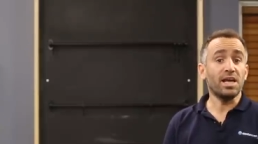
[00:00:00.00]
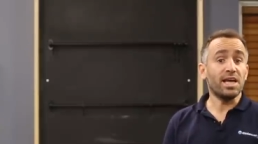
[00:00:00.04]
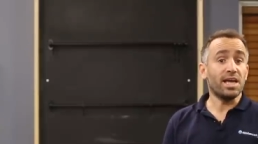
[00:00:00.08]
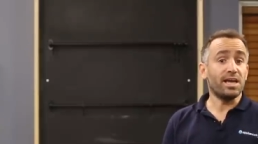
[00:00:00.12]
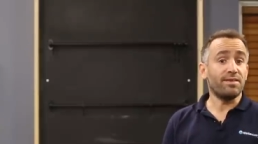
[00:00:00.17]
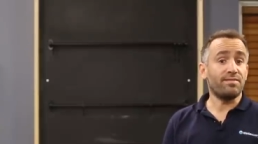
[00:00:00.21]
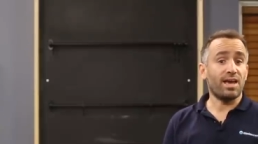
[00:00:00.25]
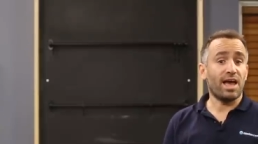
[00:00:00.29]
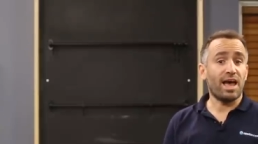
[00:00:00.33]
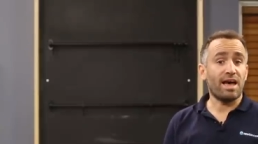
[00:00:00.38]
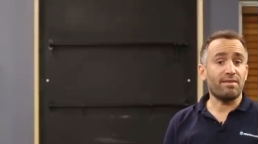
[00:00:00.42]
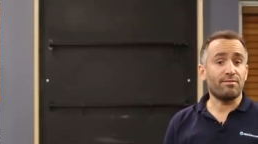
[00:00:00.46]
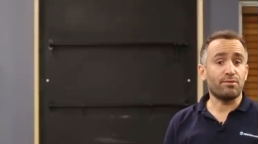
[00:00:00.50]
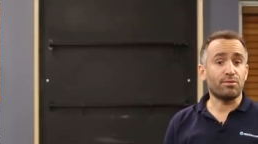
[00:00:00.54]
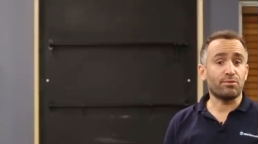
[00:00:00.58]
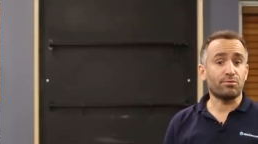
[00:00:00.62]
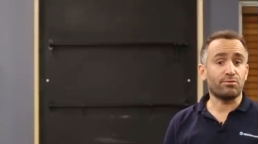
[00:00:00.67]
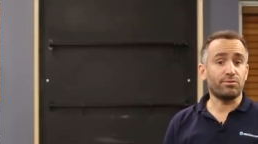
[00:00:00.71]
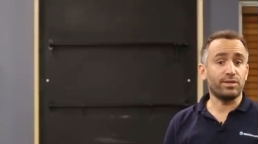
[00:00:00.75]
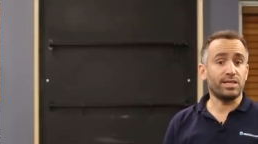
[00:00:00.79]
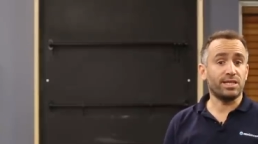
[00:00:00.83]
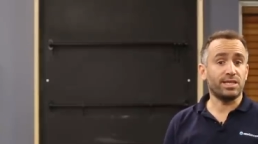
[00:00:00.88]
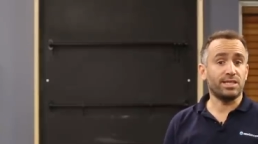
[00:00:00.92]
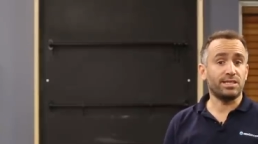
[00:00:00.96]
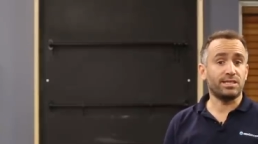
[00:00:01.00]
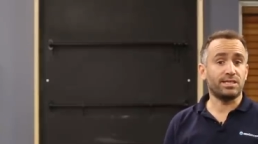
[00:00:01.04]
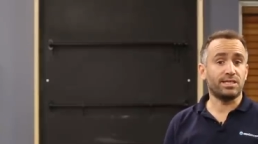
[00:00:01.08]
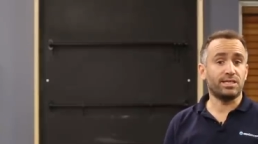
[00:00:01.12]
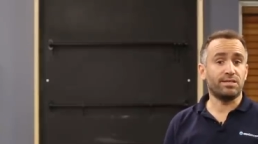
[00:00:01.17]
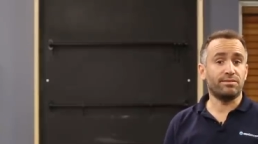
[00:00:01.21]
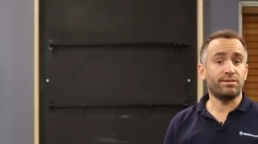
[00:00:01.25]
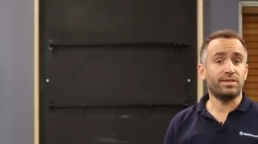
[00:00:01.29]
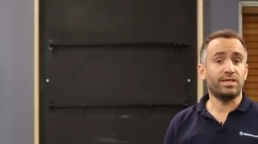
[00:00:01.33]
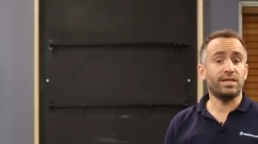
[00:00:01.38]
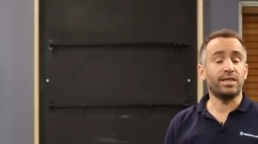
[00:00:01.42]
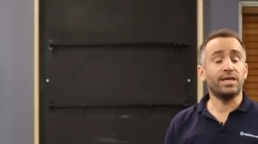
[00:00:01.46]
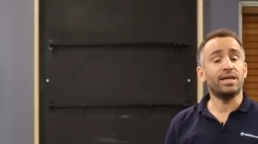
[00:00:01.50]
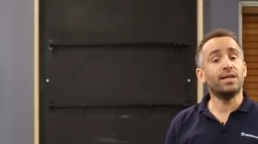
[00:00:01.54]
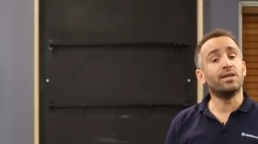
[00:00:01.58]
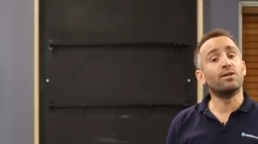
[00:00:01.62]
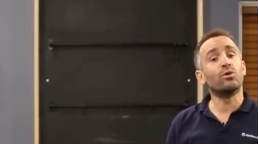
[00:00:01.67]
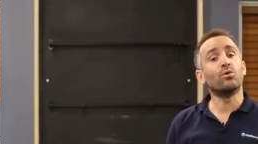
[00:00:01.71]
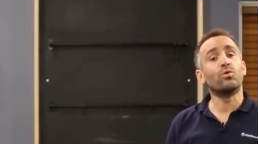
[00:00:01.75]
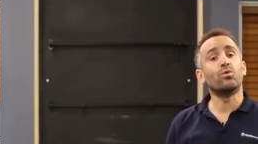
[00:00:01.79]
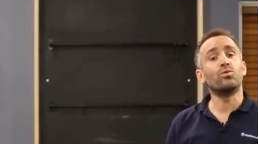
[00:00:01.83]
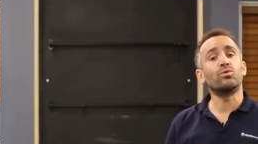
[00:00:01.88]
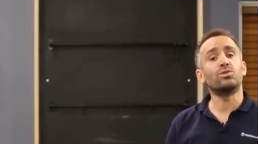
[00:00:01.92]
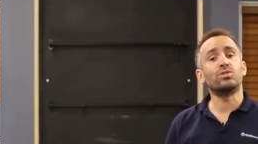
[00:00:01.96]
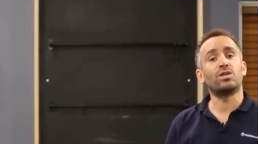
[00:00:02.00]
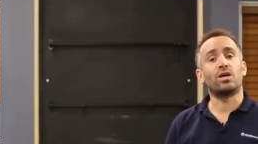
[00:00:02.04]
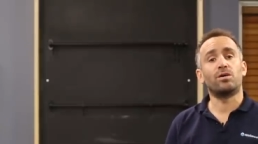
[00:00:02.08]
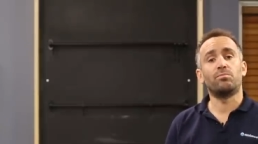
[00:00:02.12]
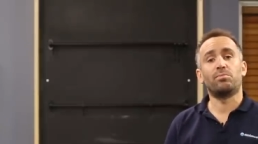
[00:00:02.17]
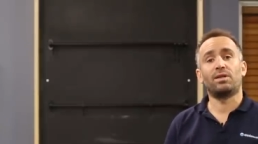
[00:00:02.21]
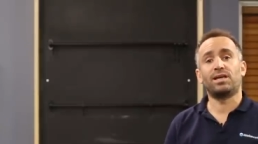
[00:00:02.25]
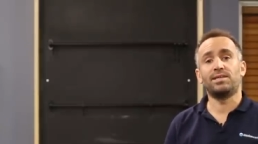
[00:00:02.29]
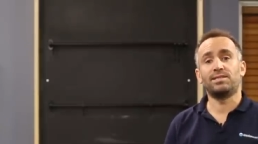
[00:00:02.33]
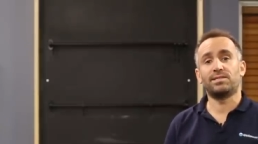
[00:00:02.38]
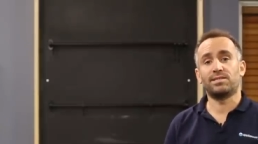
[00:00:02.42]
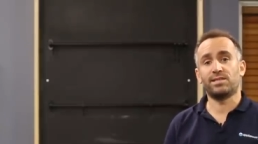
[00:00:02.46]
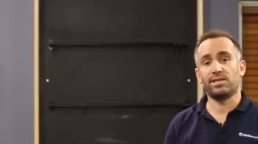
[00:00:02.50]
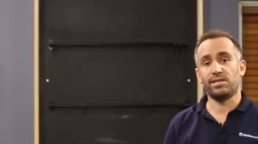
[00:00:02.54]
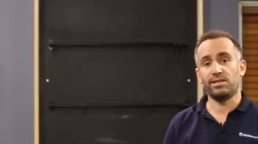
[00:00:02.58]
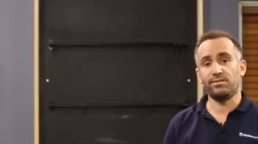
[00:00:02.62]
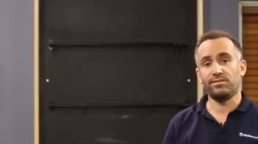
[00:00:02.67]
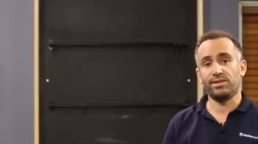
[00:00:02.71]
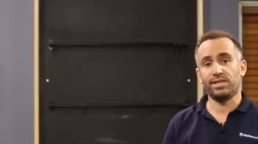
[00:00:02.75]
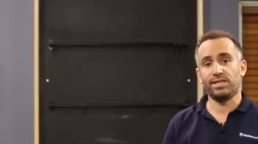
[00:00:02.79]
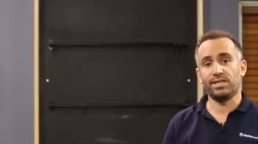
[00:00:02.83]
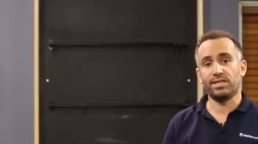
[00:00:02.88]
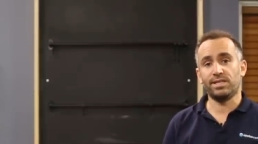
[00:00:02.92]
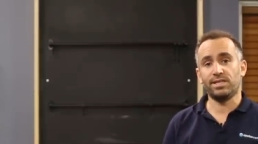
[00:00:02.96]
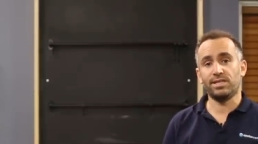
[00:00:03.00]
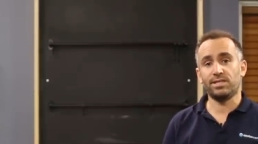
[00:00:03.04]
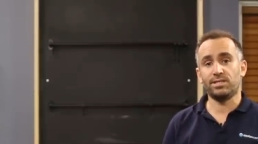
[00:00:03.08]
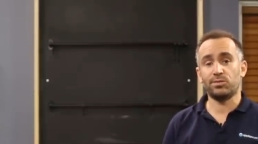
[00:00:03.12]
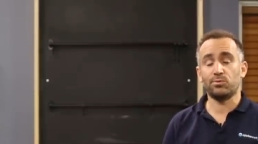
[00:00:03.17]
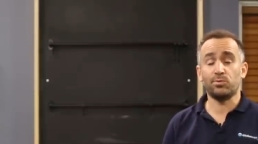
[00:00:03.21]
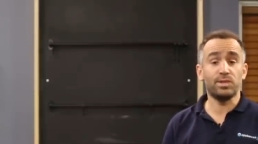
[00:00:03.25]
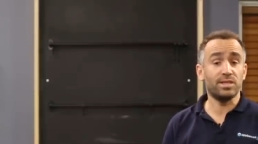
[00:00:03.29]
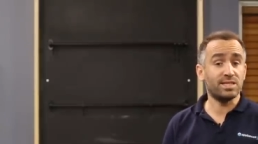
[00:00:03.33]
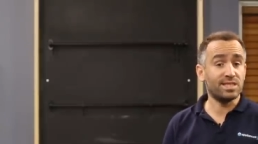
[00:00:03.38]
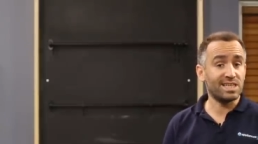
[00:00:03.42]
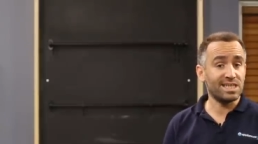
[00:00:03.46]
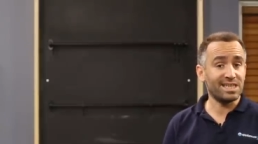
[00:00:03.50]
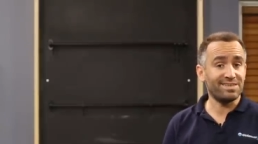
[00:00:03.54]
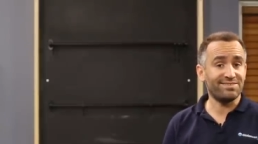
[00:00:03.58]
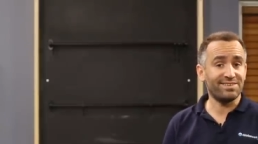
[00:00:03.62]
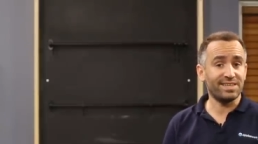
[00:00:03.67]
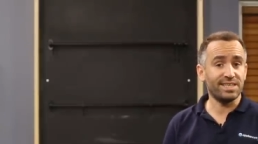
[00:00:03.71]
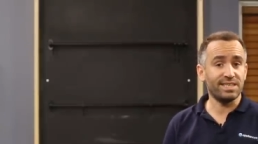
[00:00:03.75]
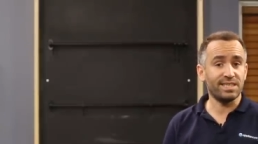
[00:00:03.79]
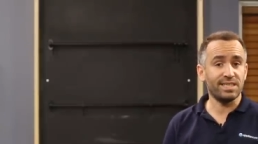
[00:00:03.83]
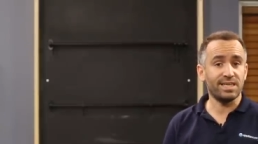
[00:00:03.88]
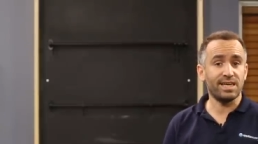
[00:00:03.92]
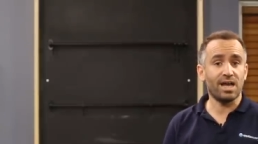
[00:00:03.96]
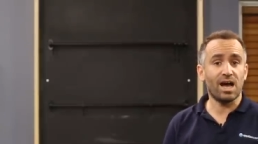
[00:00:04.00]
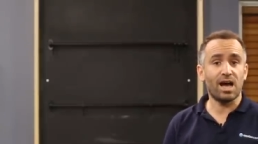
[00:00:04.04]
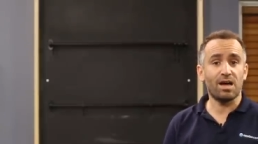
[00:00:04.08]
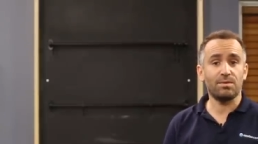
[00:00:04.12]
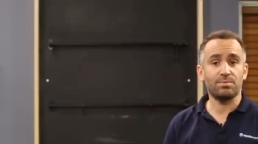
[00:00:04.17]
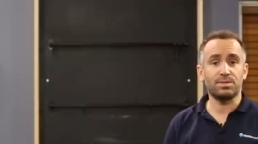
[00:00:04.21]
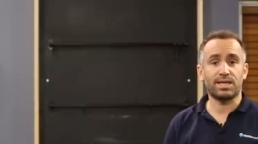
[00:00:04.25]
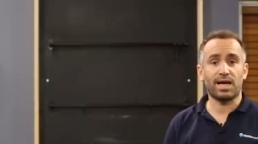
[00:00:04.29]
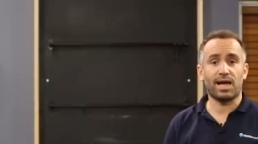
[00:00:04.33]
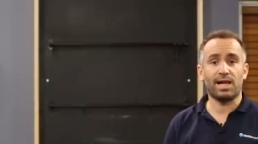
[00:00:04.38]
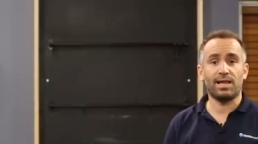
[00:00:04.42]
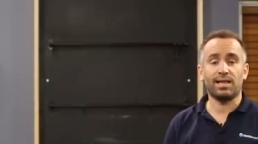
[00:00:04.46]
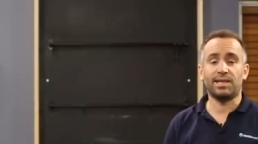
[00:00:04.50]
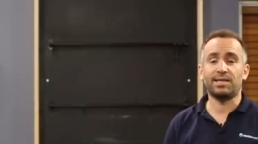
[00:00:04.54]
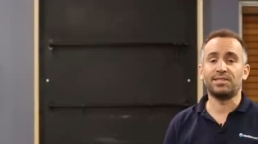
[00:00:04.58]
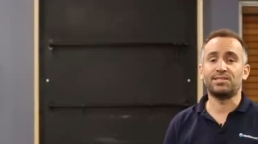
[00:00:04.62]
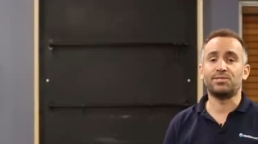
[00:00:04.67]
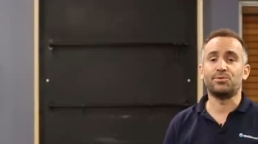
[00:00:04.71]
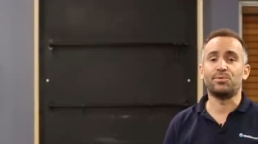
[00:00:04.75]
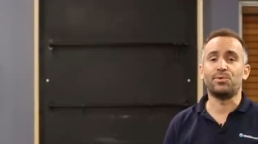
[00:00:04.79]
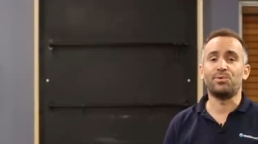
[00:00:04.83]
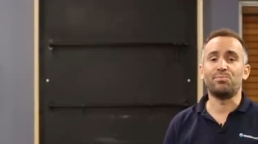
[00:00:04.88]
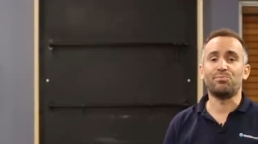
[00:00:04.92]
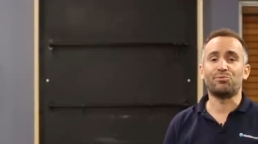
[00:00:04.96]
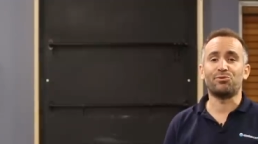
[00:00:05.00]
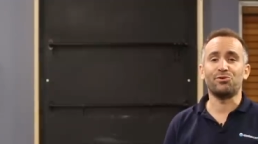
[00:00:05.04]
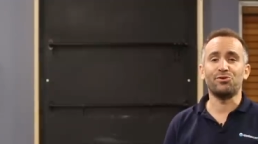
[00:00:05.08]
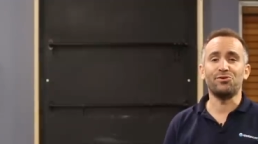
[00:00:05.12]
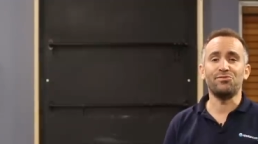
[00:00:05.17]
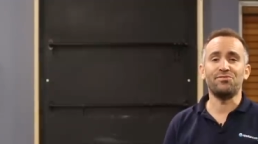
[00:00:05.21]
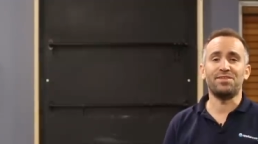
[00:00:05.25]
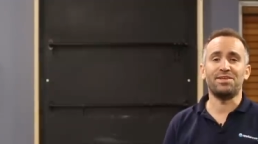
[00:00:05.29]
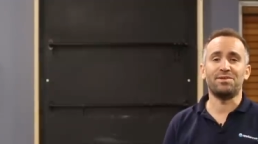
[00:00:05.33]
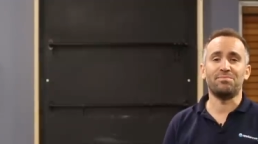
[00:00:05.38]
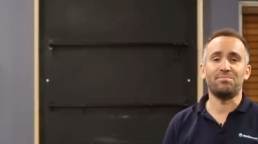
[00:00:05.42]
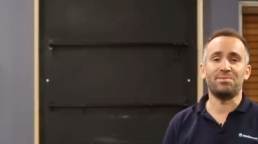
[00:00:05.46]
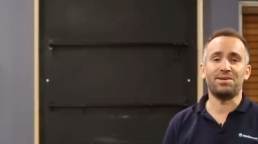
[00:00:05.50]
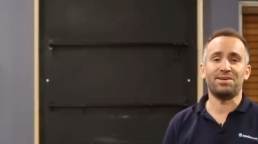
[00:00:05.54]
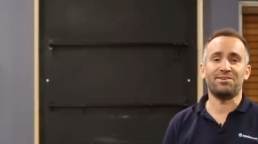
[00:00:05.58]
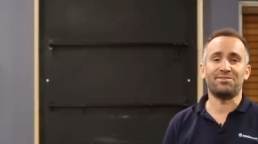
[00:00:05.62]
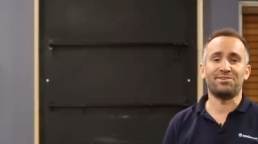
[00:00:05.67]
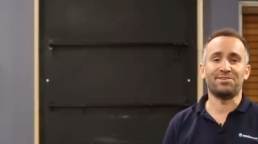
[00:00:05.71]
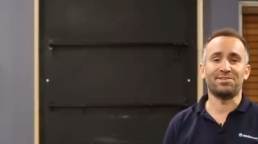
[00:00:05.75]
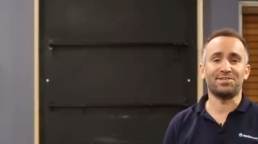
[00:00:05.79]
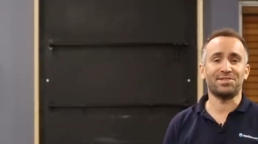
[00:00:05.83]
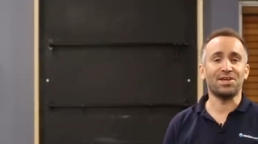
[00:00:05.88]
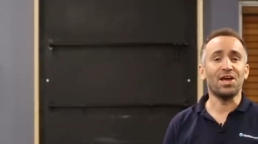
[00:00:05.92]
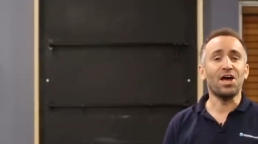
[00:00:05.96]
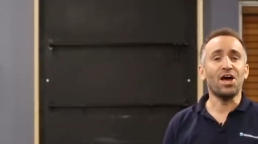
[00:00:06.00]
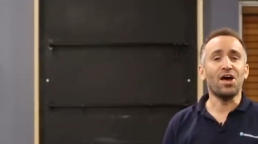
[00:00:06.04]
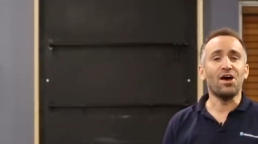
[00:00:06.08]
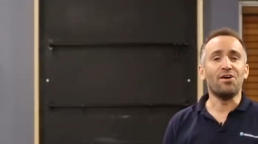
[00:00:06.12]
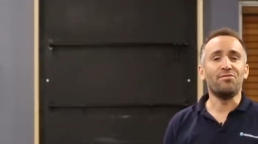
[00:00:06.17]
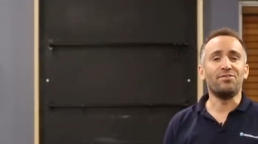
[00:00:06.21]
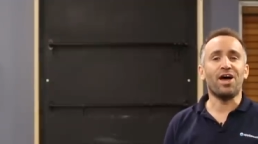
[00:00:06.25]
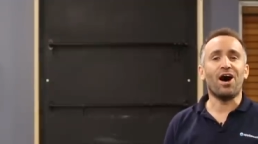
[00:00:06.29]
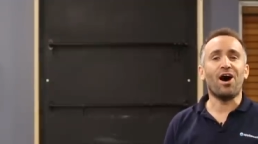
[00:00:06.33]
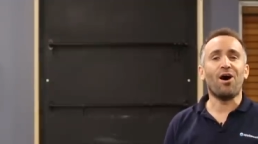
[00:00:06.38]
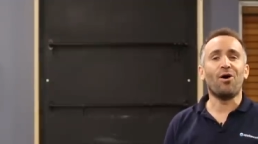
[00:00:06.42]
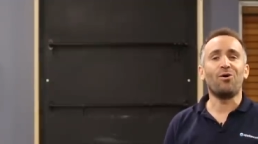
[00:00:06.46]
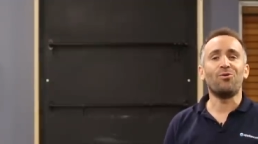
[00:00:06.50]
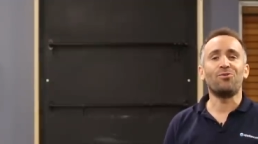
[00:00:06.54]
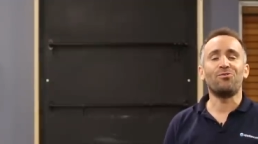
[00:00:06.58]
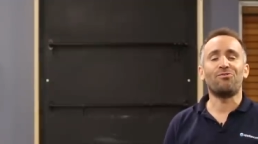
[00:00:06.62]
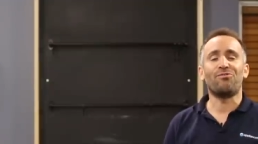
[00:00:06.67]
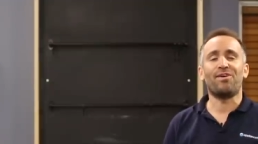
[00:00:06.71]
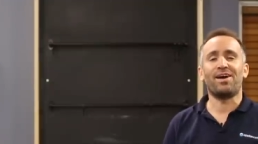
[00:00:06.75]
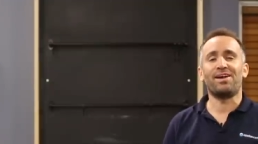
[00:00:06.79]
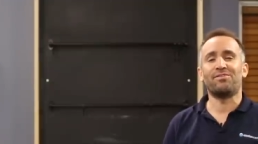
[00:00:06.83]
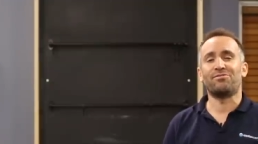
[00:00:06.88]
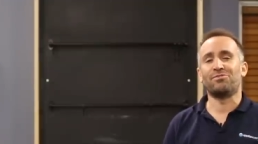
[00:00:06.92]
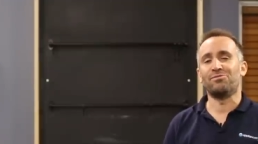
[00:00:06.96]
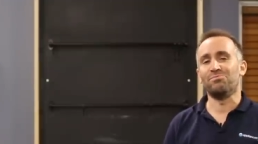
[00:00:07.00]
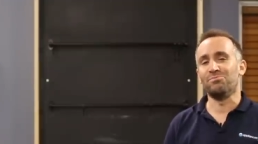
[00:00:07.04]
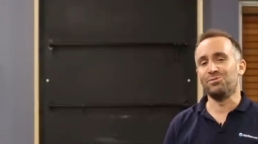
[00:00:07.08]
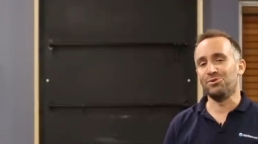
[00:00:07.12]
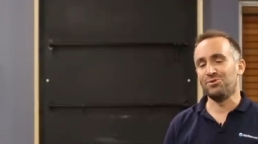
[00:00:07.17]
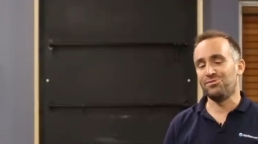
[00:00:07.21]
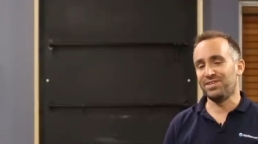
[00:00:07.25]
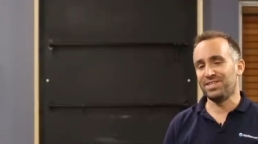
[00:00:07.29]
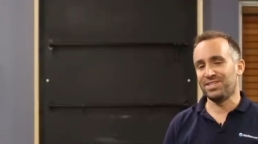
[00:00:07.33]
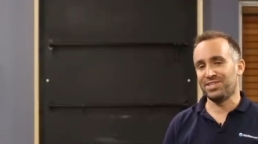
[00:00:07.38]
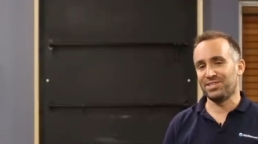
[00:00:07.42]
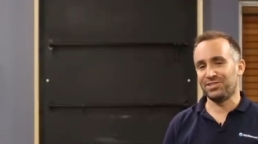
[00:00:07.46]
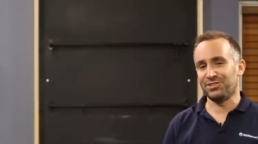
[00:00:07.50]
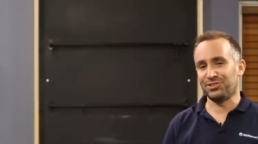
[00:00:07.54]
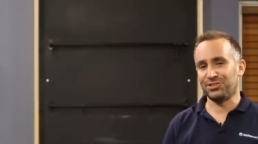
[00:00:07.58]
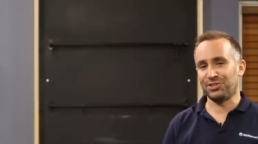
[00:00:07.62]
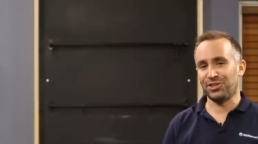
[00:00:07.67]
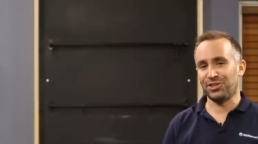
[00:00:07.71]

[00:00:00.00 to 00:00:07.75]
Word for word: if you have a 3D TV, it also plays DVDs, with DVD upscaling to improve the appearance of your old favourite movies and